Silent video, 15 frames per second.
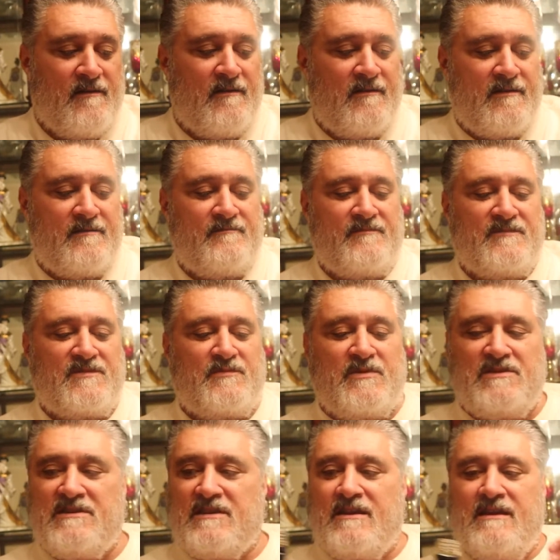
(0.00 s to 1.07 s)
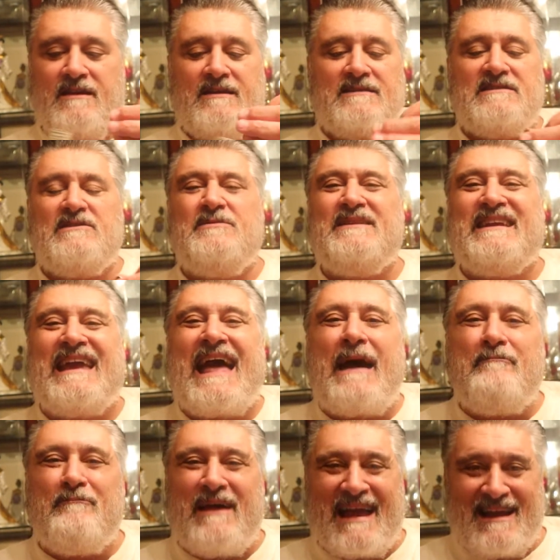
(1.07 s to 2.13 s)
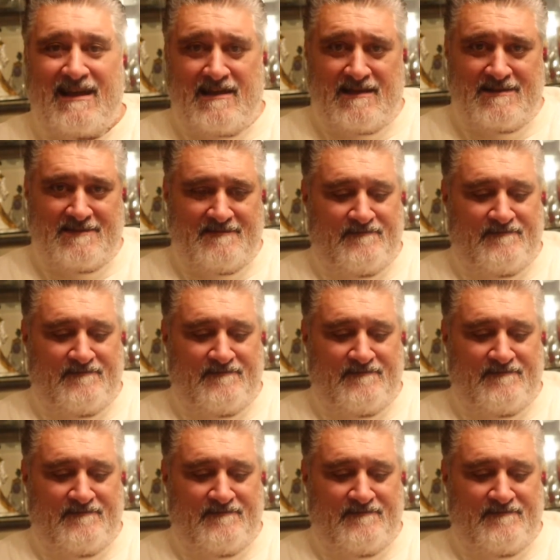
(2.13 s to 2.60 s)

Alright, let's put the cap back on.